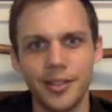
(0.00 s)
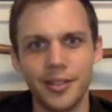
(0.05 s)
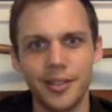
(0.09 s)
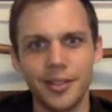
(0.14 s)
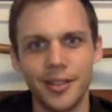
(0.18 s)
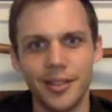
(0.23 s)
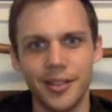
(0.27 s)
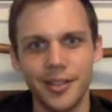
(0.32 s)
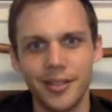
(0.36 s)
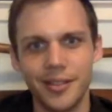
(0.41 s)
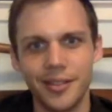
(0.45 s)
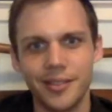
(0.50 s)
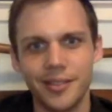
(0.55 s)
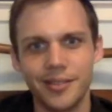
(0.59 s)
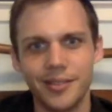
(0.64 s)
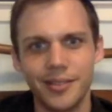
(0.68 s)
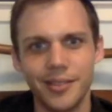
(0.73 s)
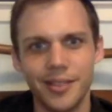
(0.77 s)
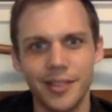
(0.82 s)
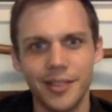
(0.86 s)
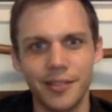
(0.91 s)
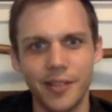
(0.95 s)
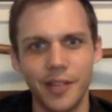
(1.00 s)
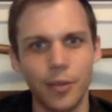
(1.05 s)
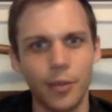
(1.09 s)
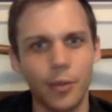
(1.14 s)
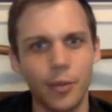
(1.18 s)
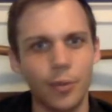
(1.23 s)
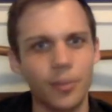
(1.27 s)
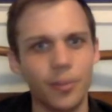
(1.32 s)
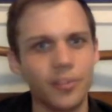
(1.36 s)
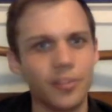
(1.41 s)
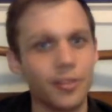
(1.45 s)
and uh, if
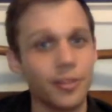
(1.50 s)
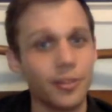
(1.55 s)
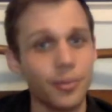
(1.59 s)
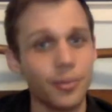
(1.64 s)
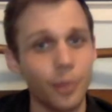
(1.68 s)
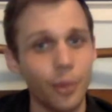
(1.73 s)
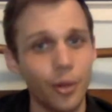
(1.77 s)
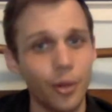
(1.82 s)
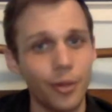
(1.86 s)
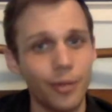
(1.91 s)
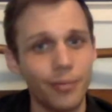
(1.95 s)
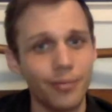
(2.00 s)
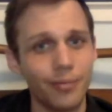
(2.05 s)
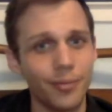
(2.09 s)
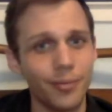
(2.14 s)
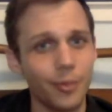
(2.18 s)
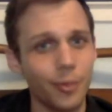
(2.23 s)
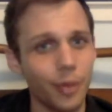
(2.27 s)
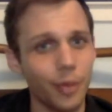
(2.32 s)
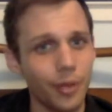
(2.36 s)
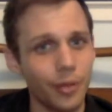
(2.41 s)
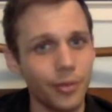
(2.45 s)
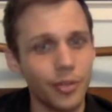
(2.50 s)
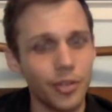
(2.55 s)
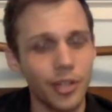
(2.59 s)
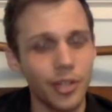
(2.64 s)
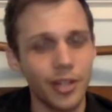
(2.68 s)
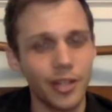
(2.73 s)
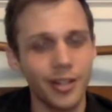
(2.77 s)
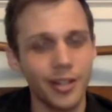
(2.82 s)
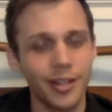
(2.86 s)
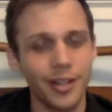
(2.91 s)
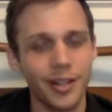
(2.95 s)
anyone wants to learn more they're welcome to
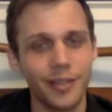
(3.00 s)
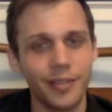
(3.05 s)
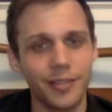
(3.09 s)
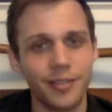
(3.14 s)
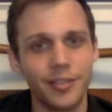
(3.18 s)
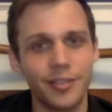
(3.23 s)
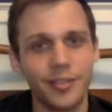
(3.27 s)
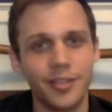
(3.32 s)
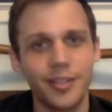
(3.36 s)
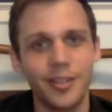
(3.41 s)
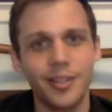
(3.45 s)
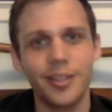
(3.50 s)
check it out